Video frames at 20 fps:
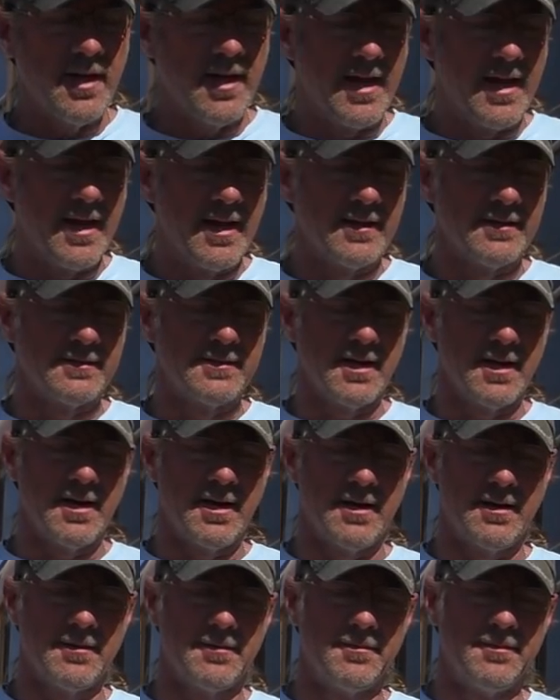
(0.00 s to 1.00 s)
And,
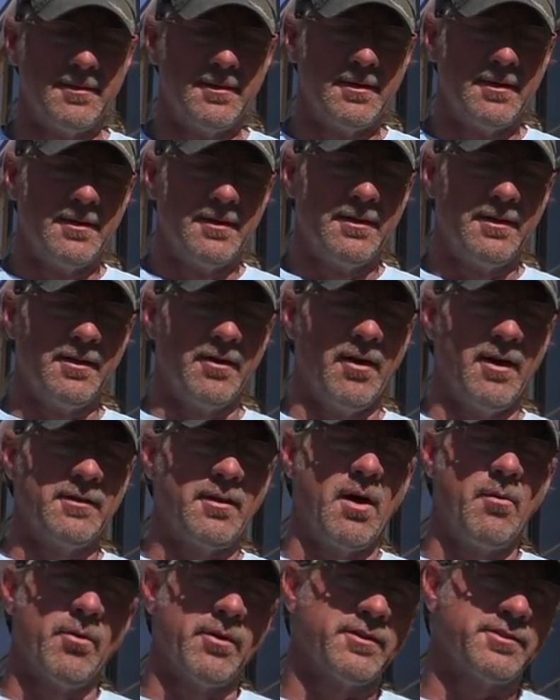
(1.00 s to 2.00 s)
uh, you know, I,
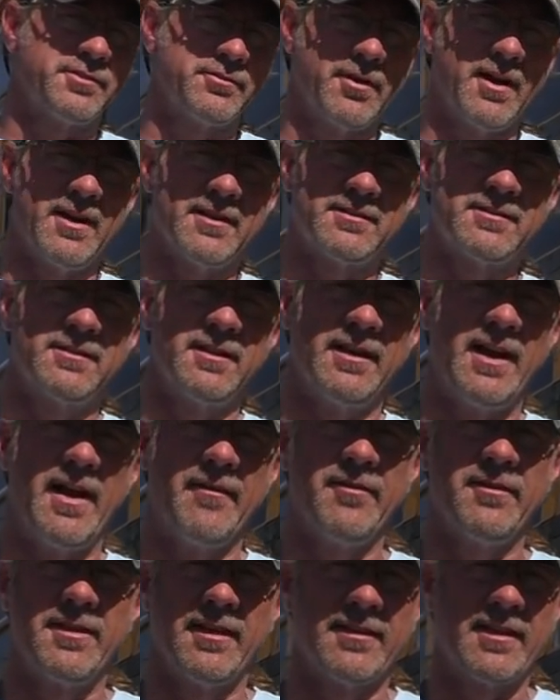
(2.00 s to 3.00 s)
I want to stress that
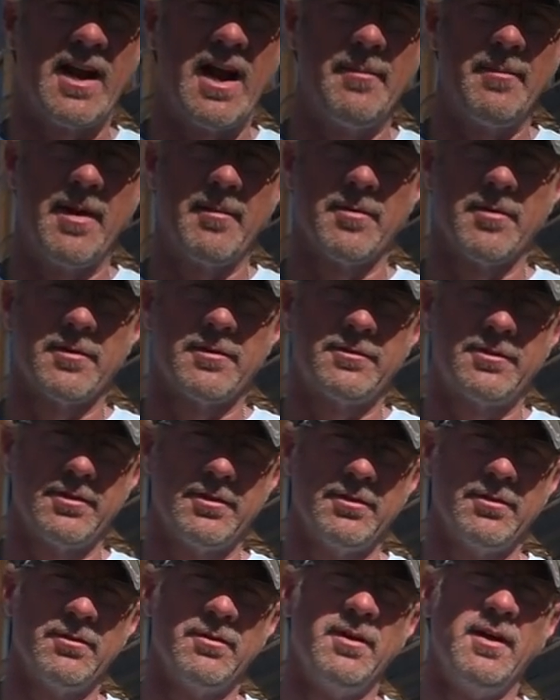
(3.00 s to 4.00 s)
everything that I'm able to
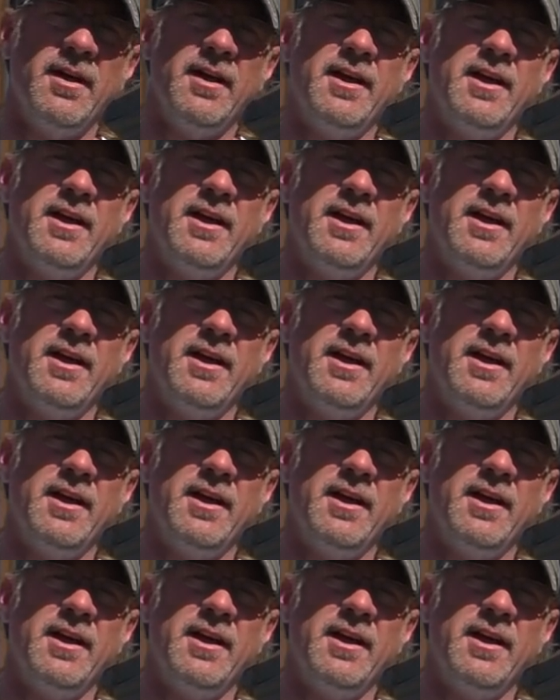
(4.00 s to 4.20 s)
do